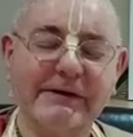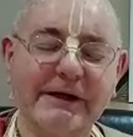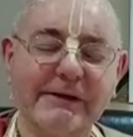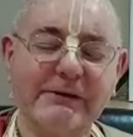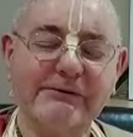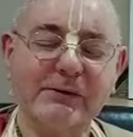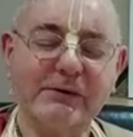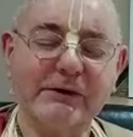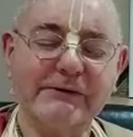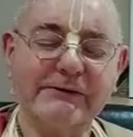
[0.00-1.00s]
He was more
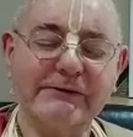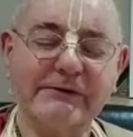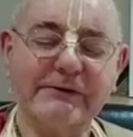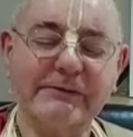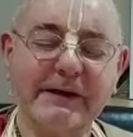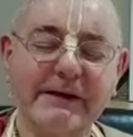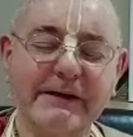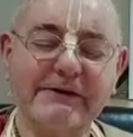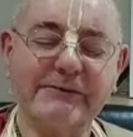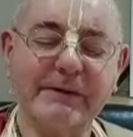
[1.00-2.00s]
concerned about
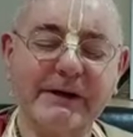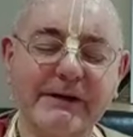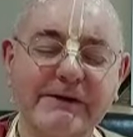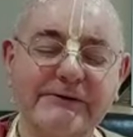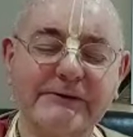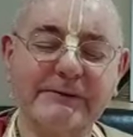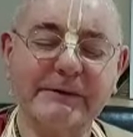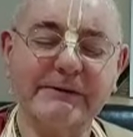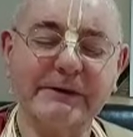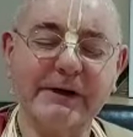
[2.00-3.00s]
explaining
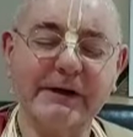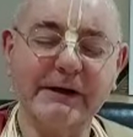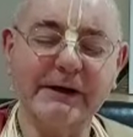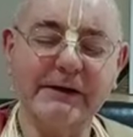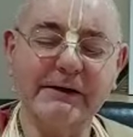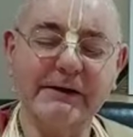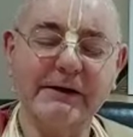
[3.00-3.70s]
Sambandhana Gyan,